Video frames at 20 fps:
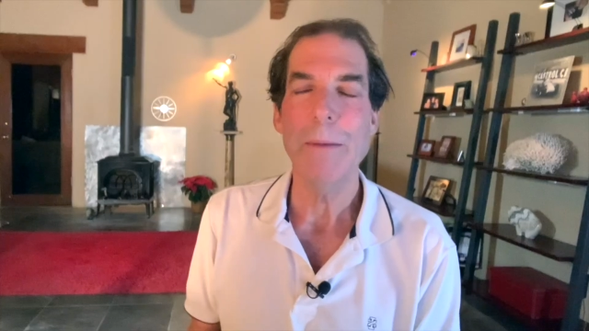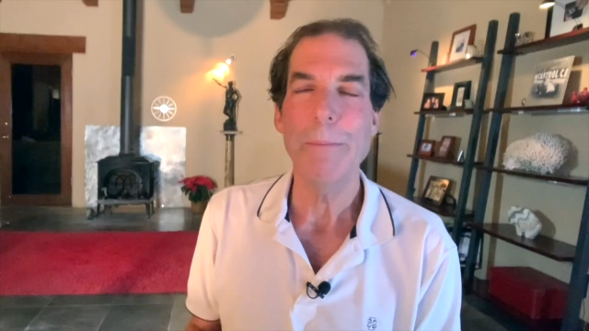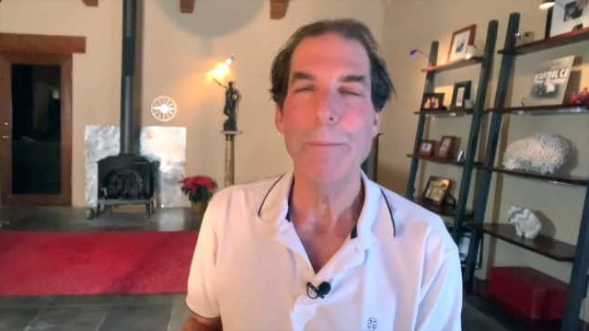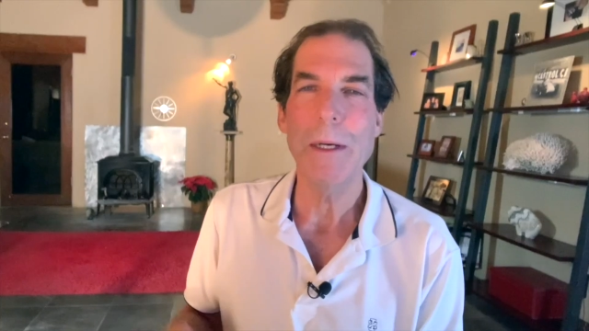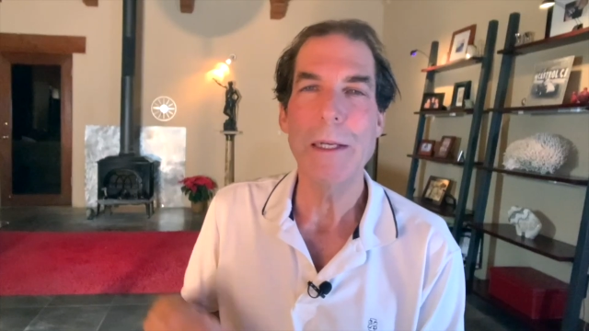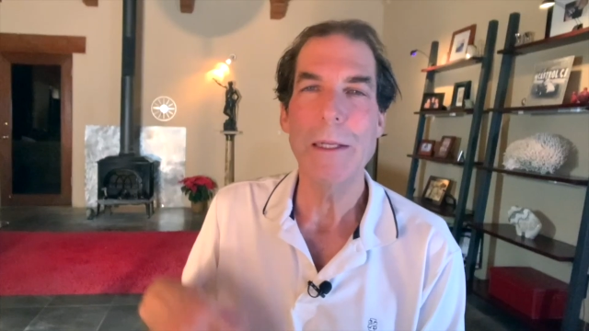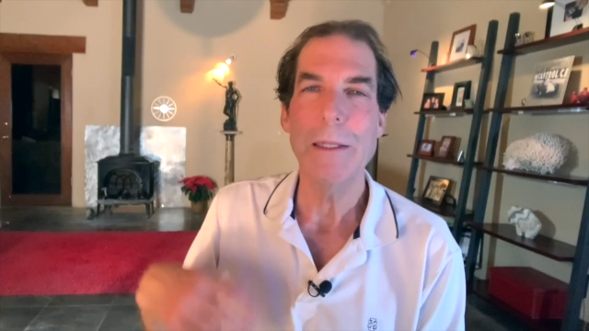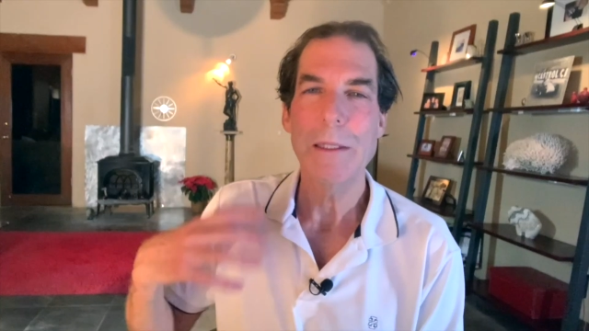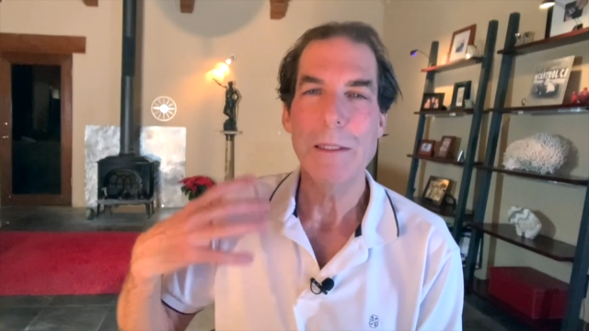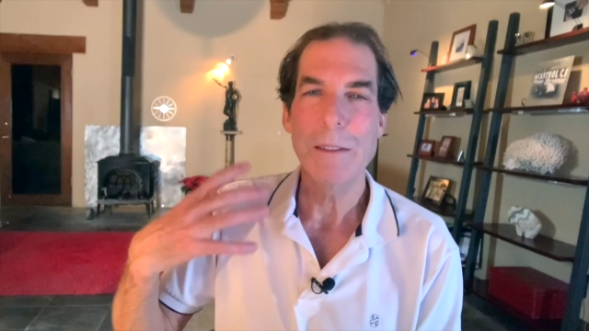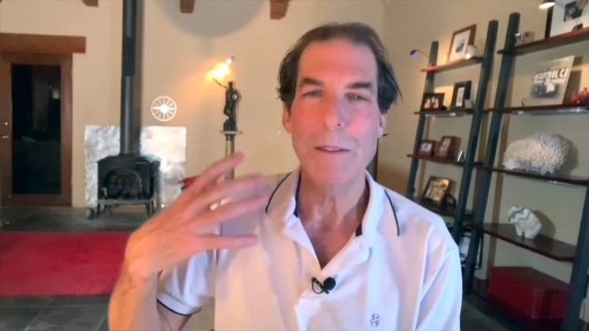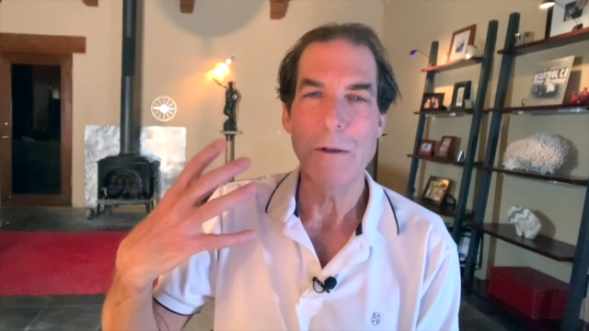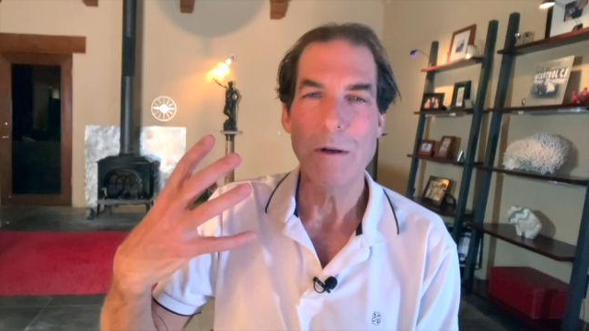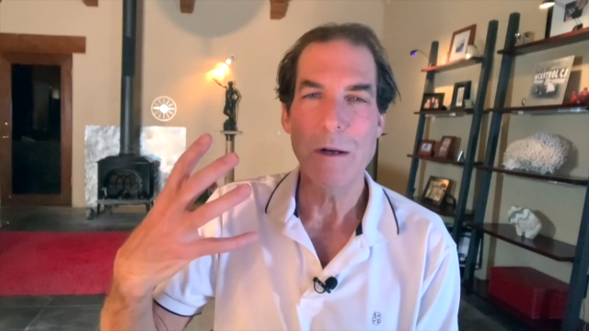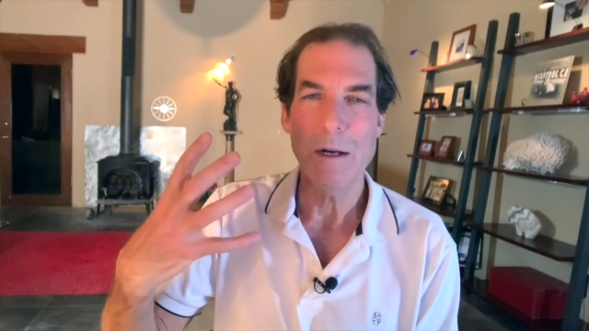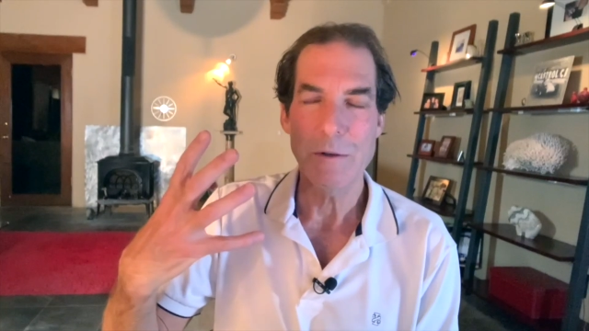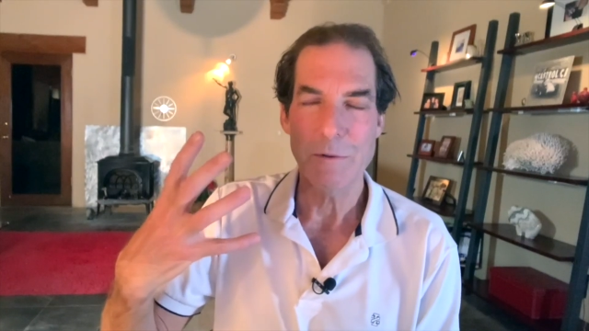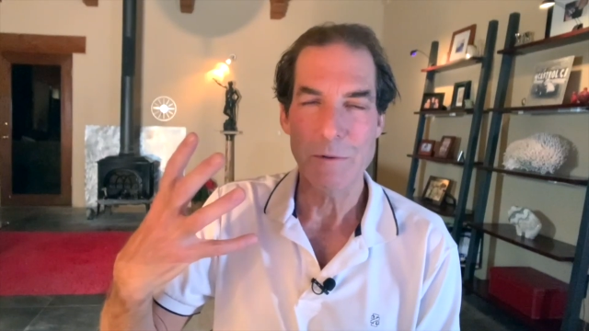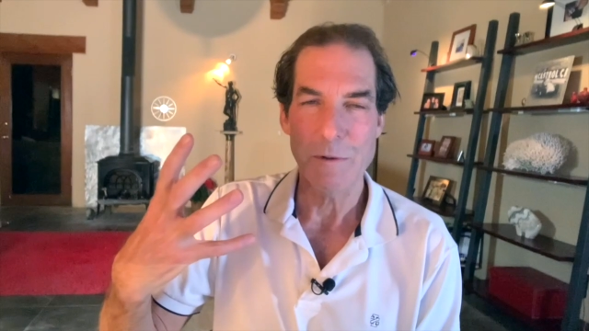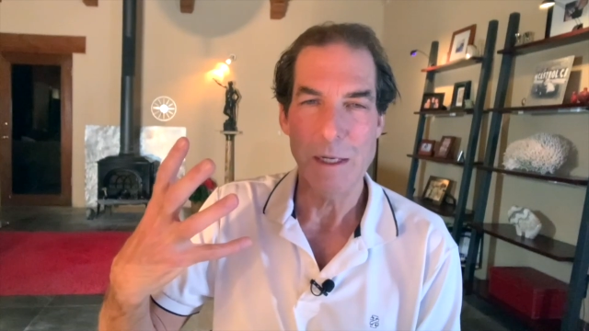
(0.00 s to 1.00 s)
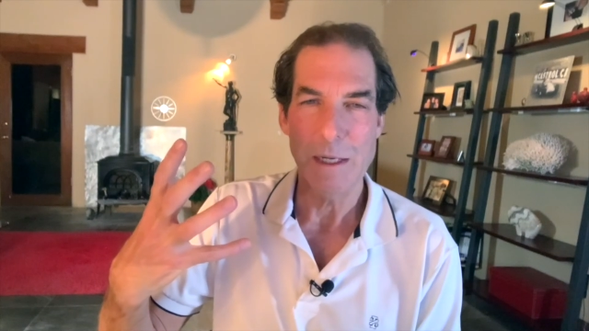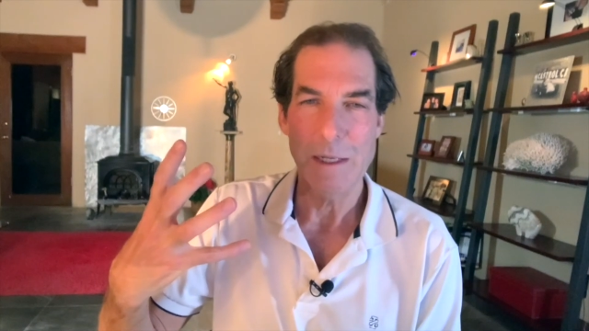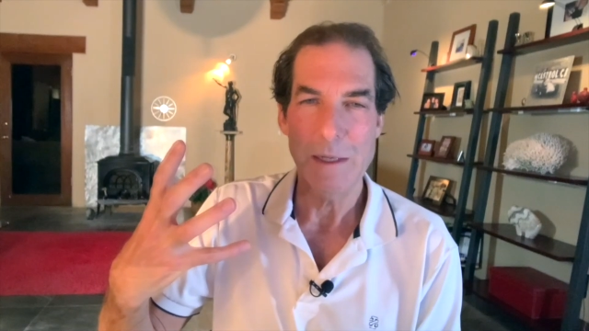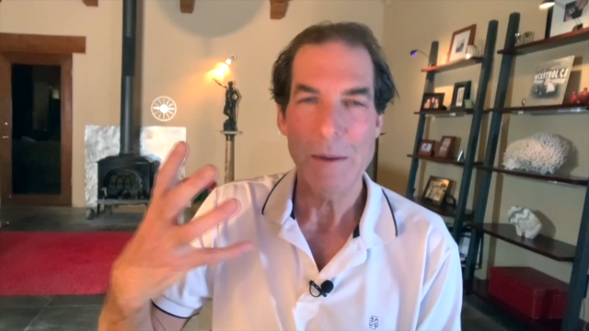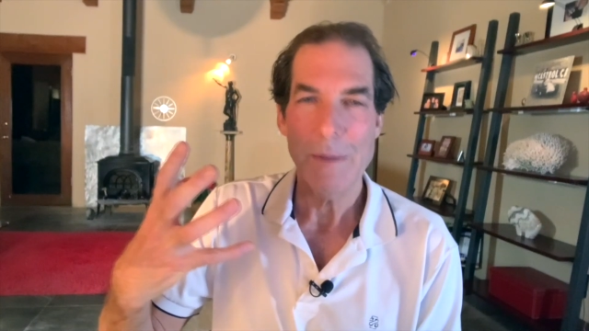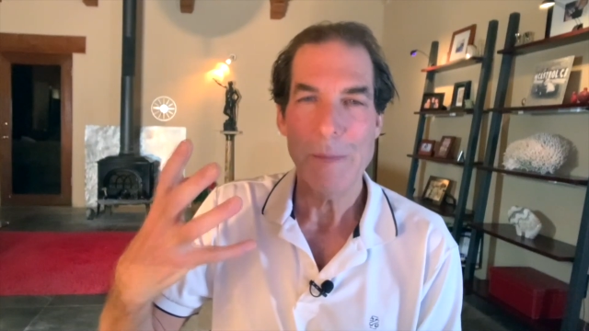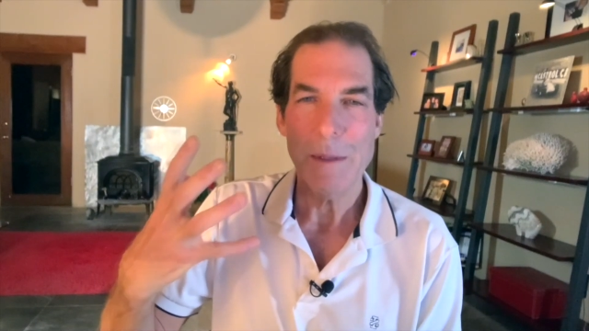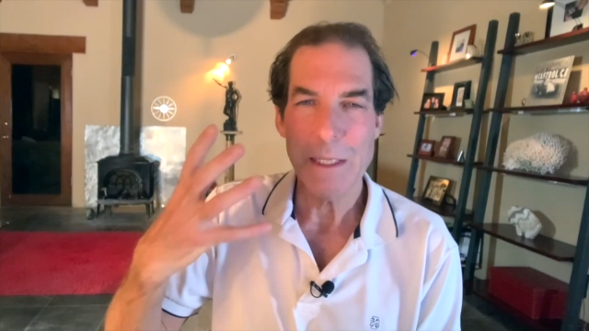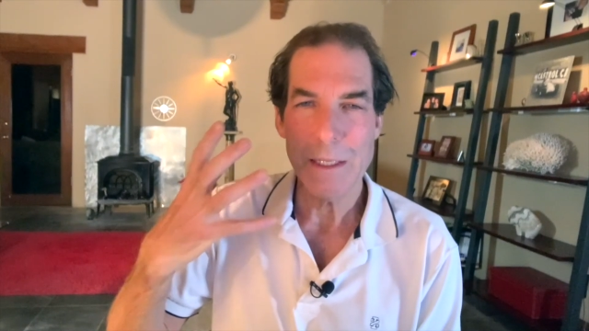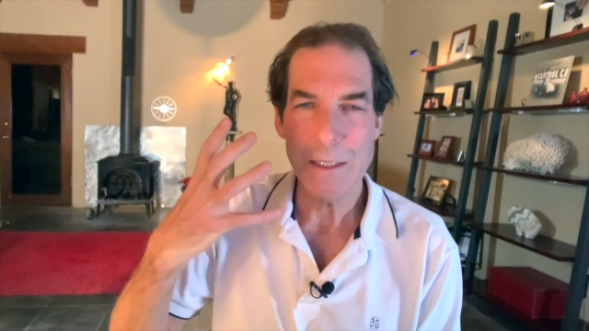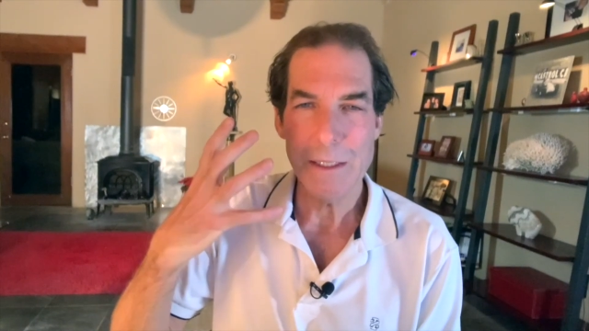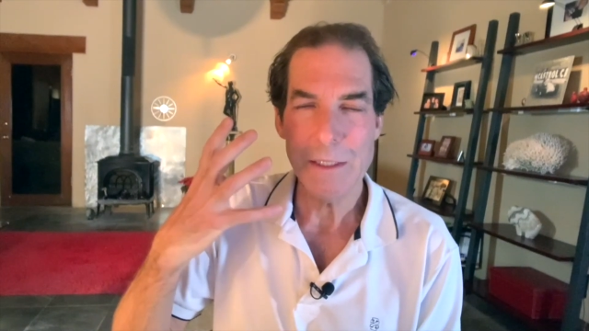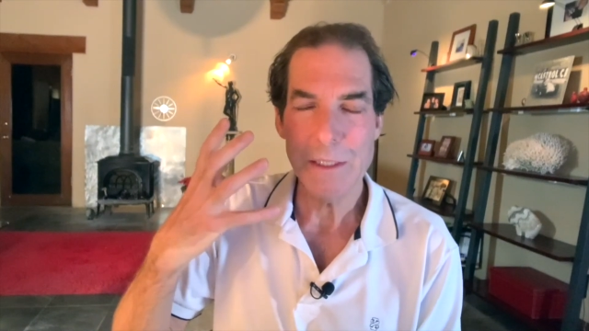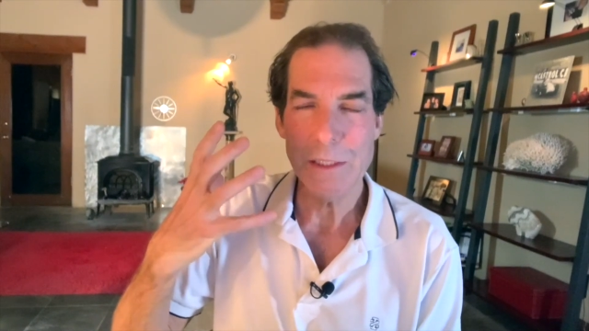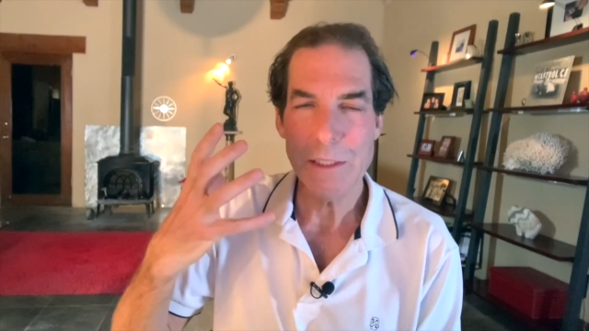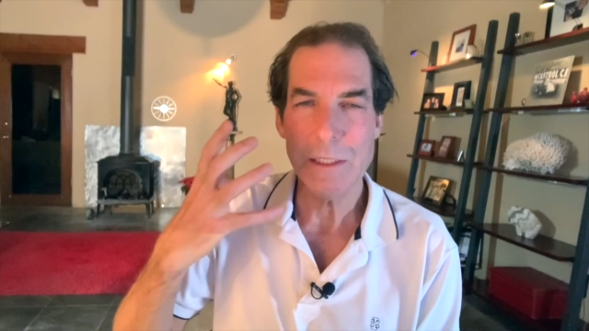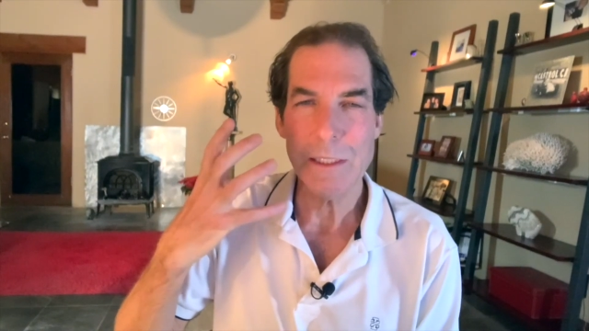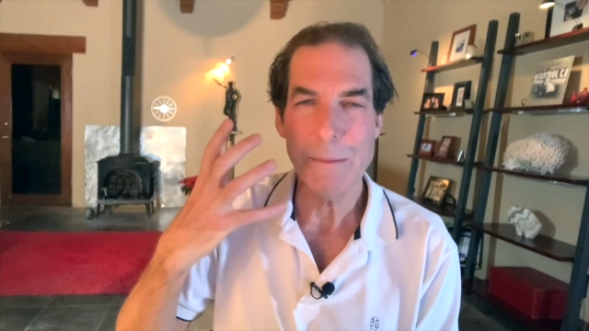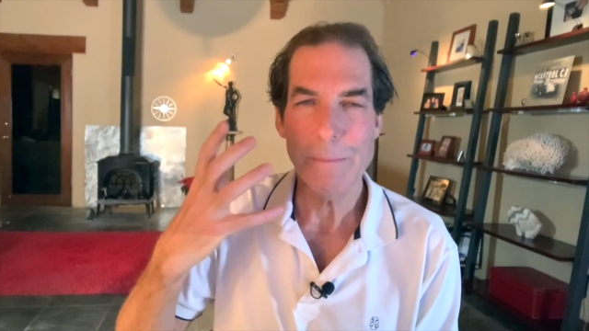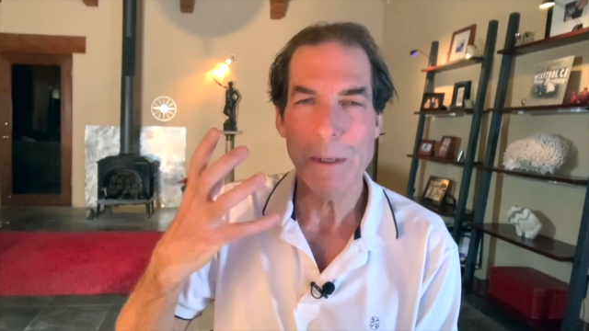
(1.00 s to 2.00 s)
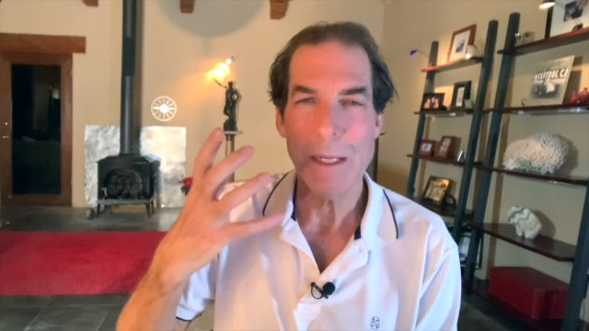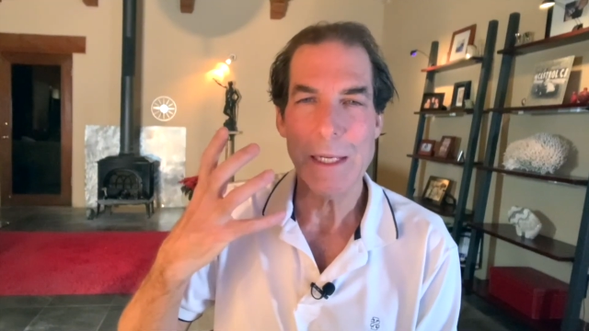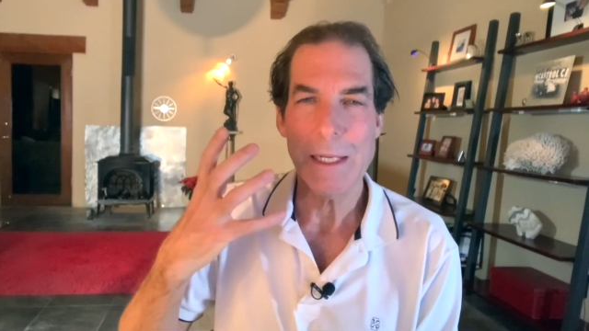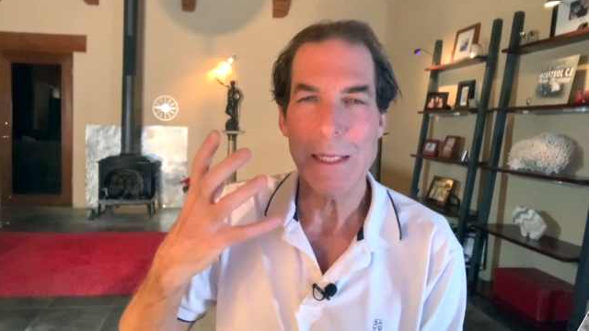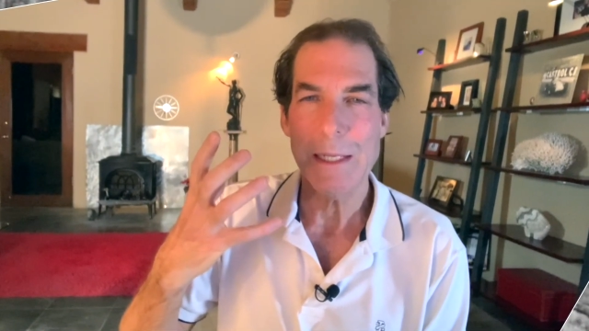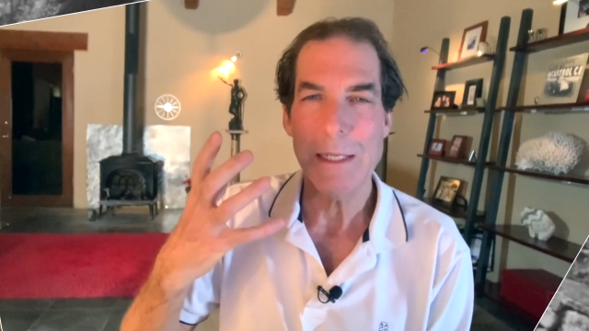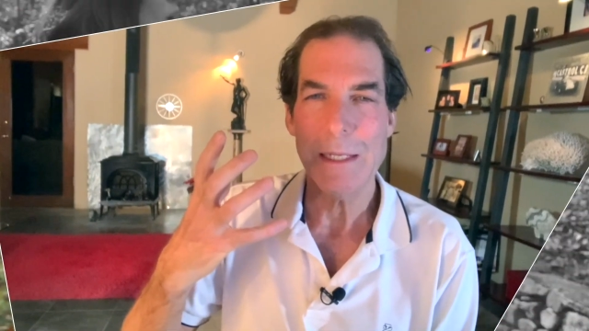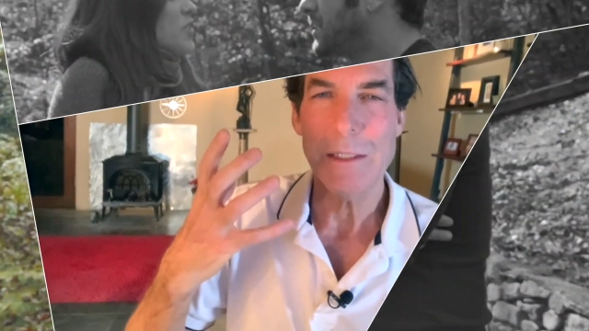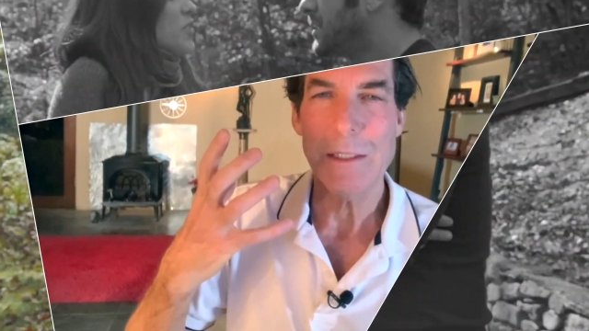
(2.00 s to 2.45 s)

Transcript: But in the long run, because somebody